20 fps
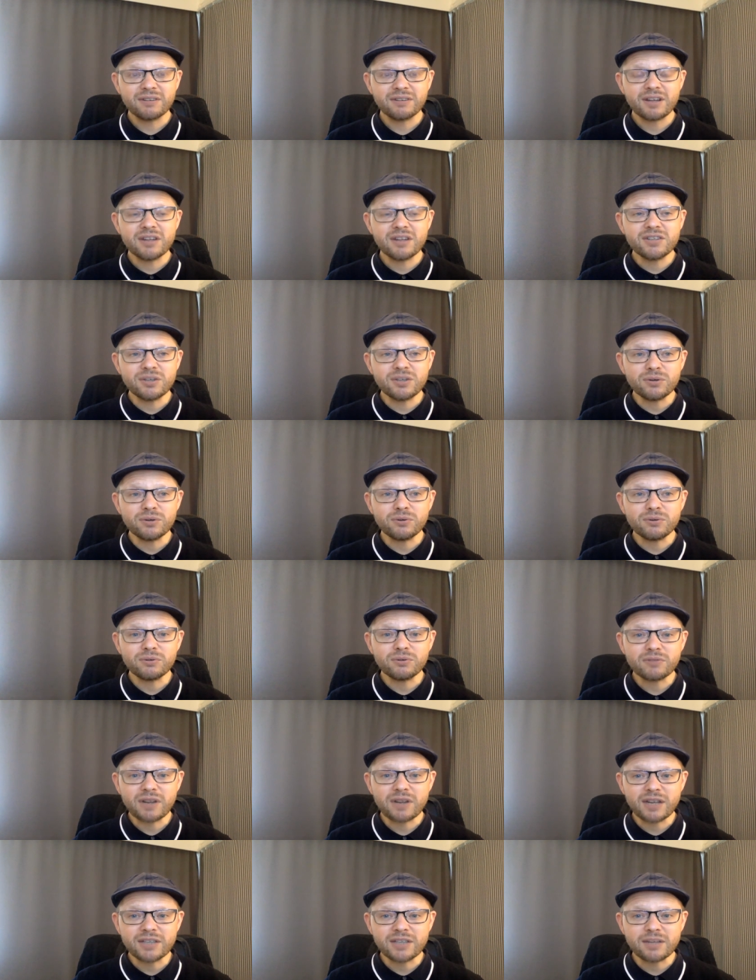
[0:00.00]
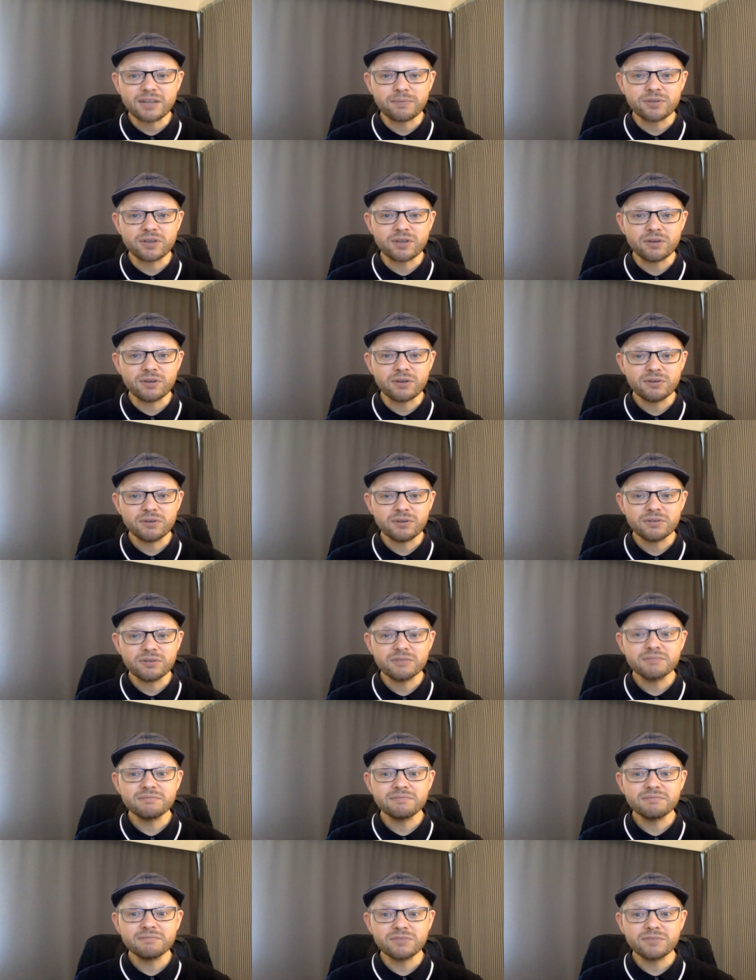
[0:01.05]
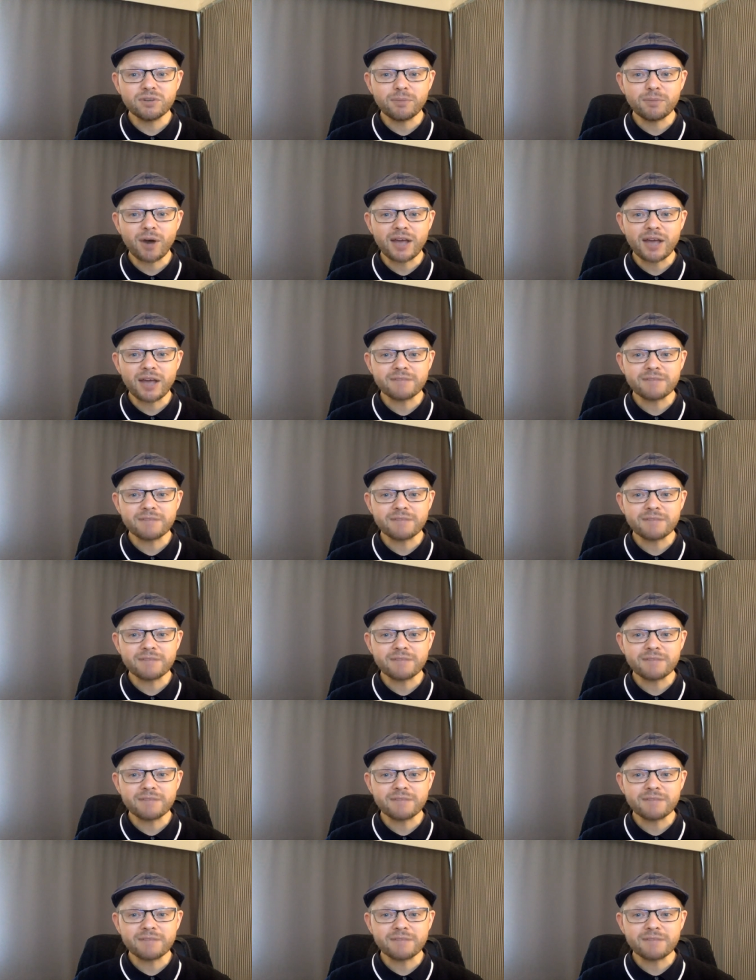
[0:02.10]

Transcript: Until the next episode, goodbye.